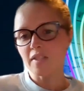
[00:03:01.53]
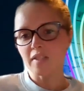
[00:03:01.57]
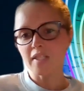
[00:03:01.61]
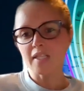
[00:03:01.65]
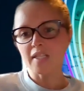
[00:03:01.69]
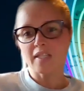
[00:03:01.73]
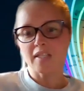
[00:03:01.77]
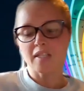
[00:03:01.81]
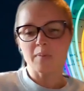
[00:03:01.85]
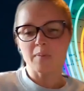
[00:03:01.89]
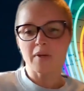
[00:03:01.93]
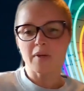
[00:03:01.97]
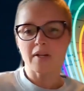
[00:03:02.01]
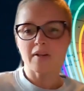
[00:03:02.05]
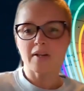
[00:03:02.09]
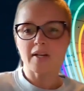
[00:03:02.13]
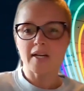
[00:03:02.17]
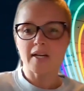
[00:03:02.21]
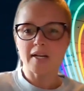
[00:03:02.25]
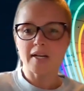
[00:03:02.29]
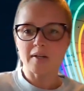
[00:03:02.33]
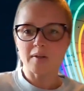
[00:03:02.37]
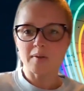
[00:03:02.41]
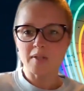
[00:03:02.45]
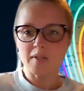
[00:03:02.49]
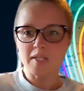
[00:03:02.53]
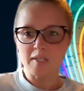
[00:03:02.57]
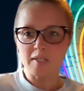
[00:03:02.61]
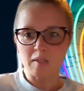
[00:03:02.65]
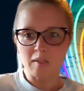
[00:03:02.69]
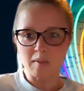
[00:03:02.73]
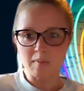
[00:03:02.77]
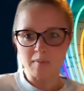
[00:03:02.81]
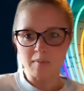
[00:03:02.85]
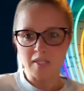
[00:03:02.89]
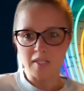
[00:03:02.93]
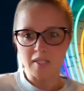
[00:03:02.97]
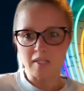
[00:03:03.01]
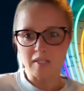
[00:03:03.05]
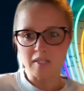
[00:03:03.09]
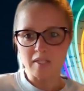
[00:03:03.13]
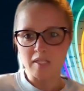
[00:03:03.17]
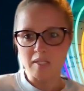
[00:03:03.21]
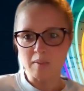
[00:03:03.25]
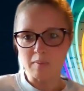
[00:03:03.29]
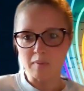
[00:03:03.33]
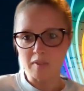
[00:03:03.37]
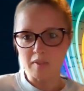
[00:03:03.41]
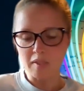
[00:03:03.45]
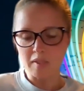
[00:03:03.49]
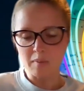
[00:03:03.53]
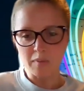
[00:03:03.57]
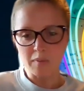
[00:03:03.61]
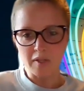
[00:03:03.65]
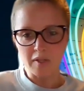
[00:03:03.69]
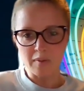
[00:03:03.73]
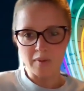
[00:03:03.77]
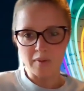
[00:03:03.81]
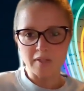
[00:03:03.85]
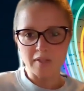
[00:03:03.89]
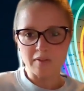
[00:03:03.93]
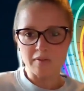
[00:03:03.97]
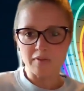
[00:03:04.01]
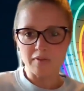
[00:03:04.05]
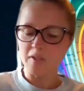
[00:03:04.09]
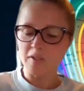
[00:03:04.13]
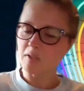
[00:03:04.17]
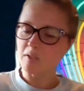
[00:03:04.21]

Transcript: So thinking about how we show up to customers by way of